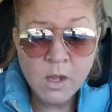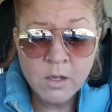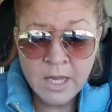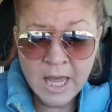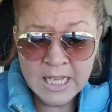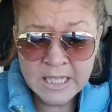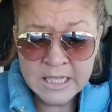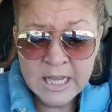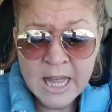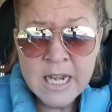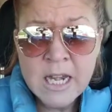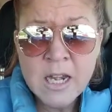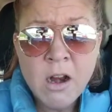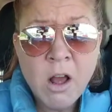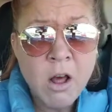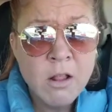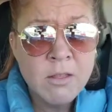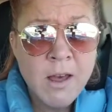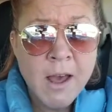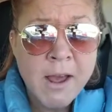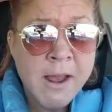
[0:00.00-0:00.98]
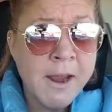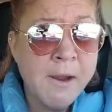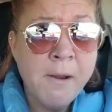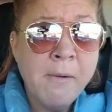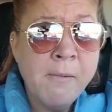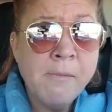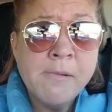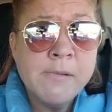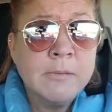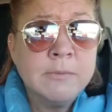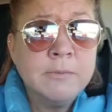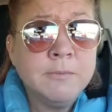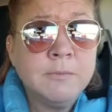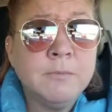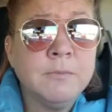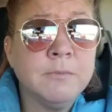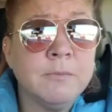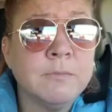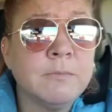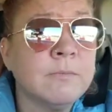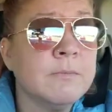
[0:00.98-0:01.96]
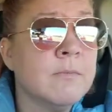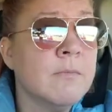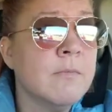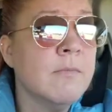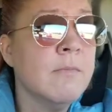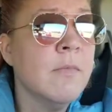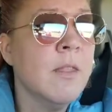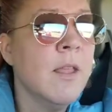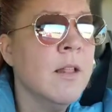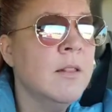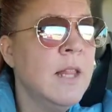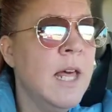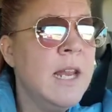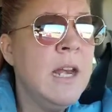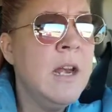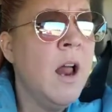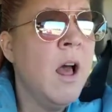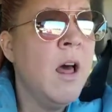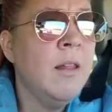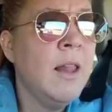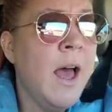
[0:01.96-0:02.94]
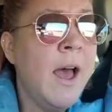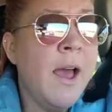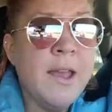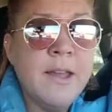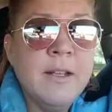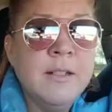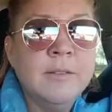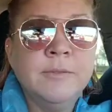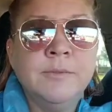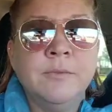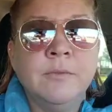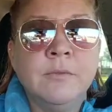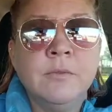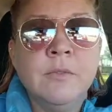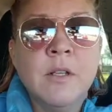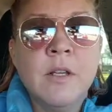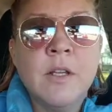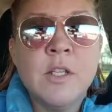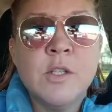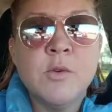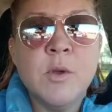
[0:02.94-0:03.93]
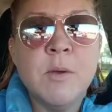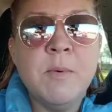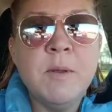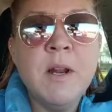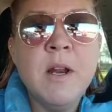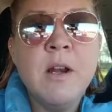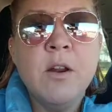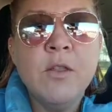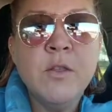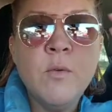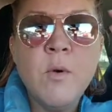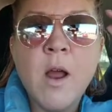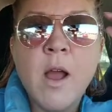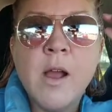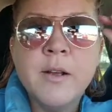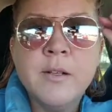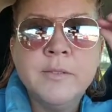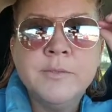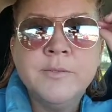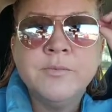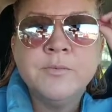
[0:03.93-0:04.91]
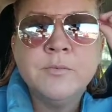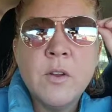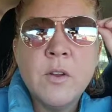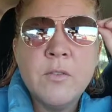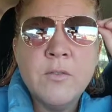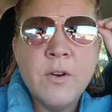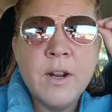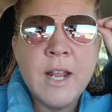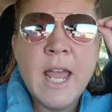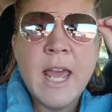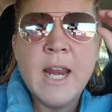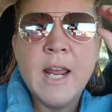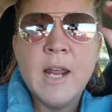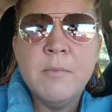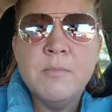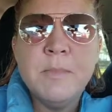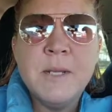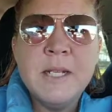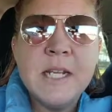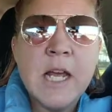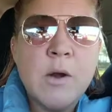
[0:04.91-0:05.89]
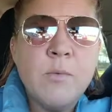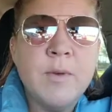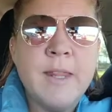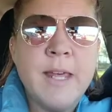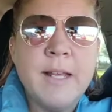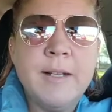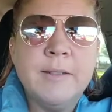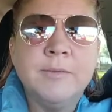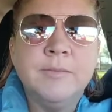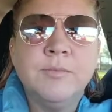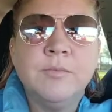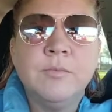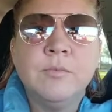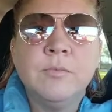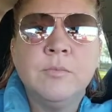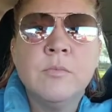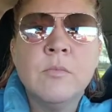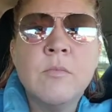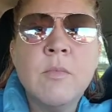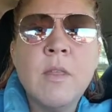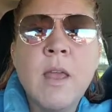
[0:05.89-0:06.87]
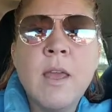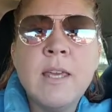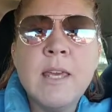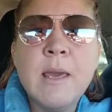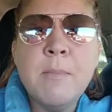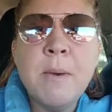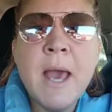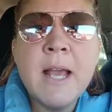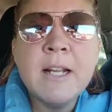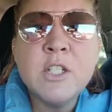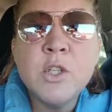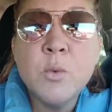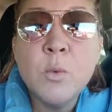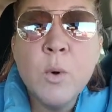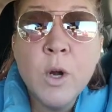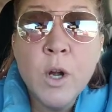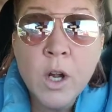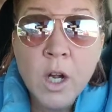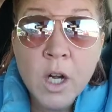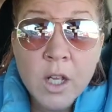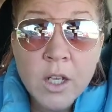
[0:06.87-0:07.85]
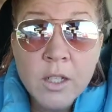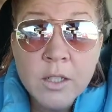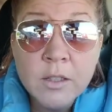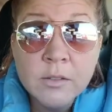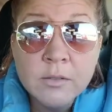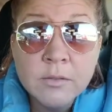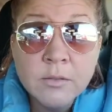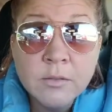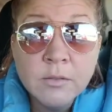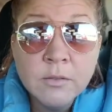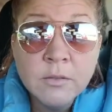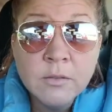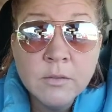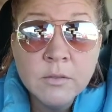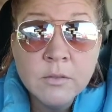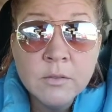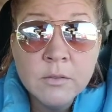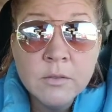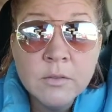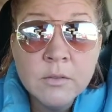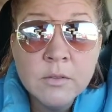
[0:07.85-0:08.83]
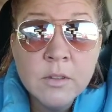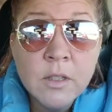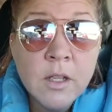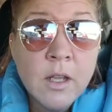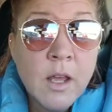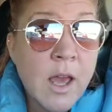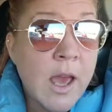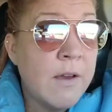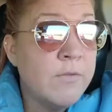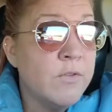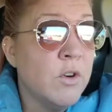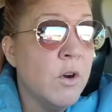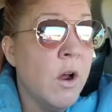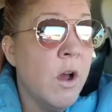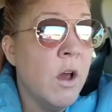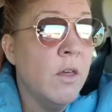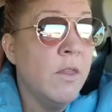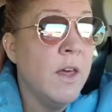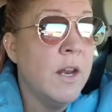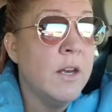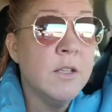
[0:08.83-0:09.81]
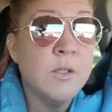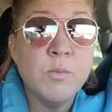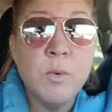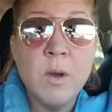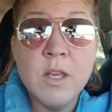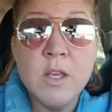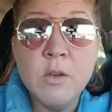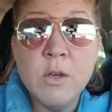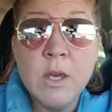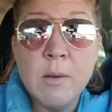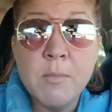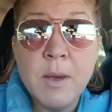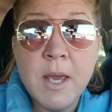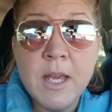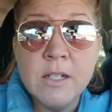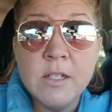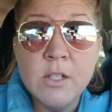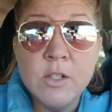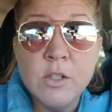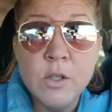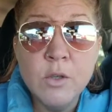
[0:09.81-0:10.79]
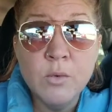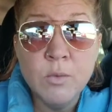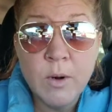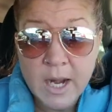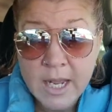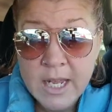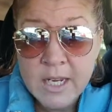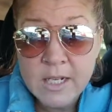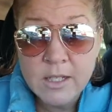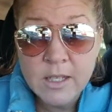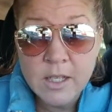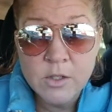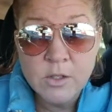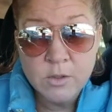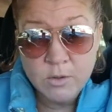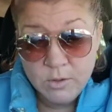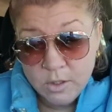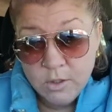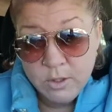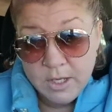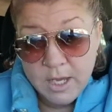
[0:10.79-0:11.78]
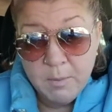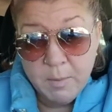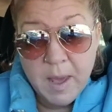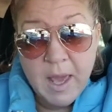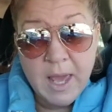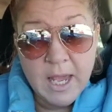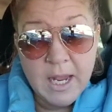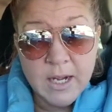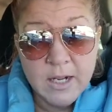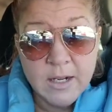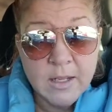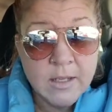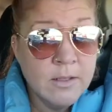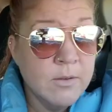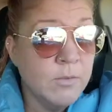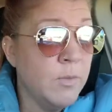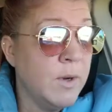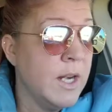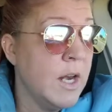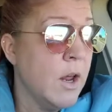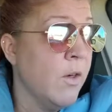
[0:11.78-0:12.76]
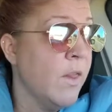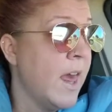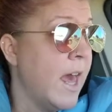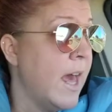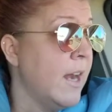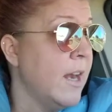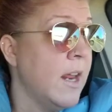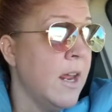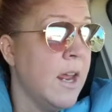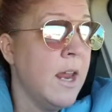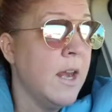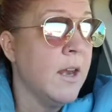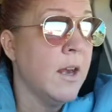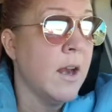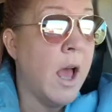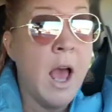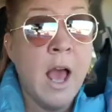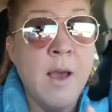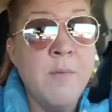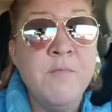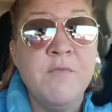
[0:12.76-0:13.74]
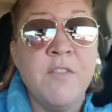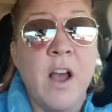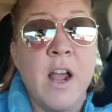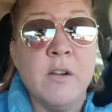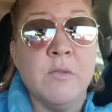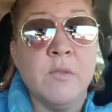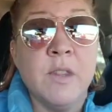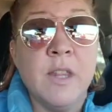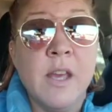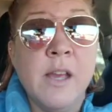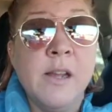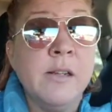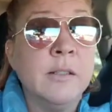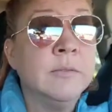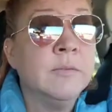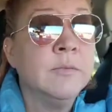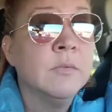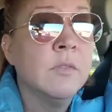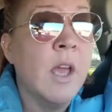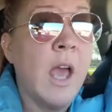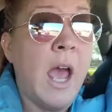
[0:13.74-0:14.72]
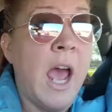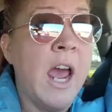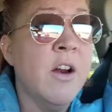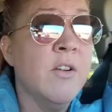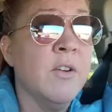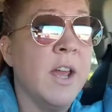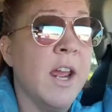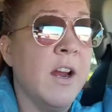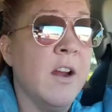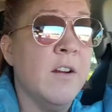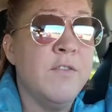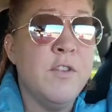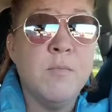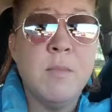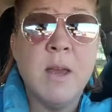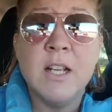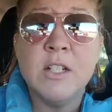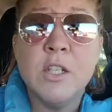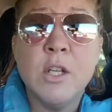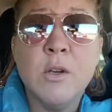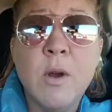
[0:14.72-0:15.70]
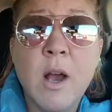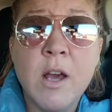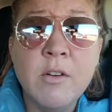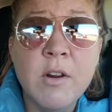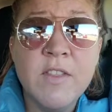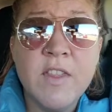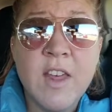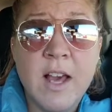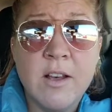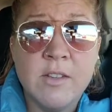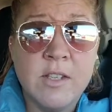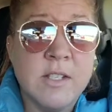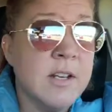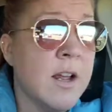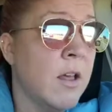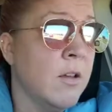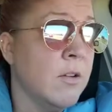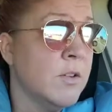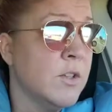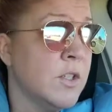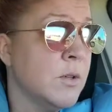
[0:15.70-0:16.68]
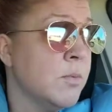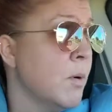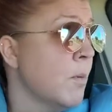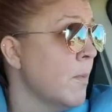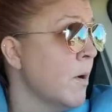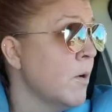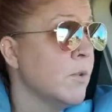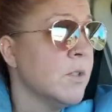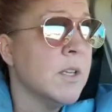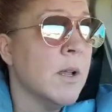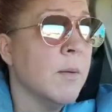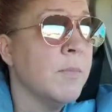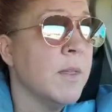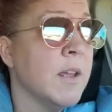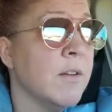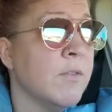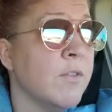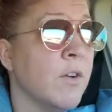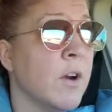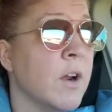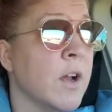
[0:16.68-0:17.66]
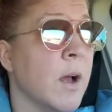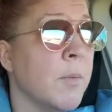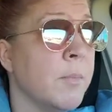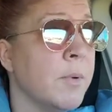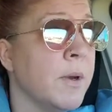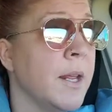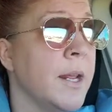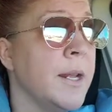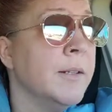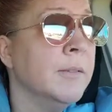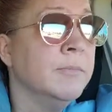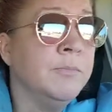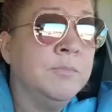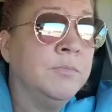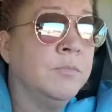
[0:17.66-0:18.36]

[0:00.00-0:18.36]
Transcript: Like, let it all lie. Let it all lie. Sweep it under the rug, forget it, be done with it, get back to work. After all, that is what you get paid to do, right? Because you do get paid. We know that, and I'm fine with it. I don't care if you make $200,000 to promote something for a company.